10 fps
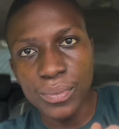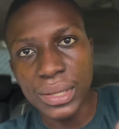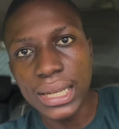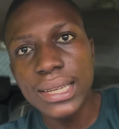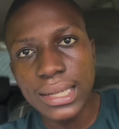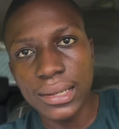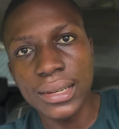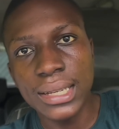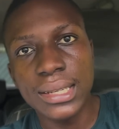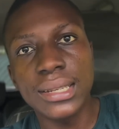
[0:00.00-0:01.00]
be
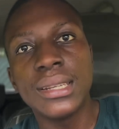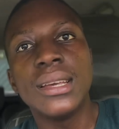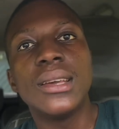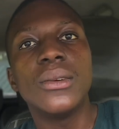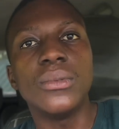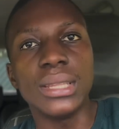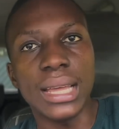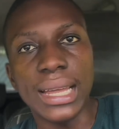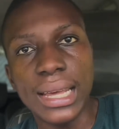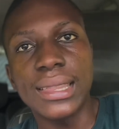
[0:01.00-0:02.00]
integrated with
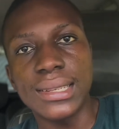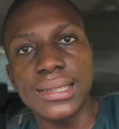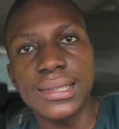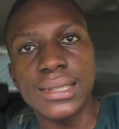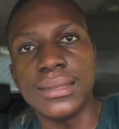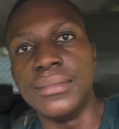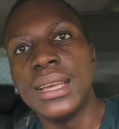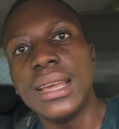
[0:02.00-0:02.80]
another system,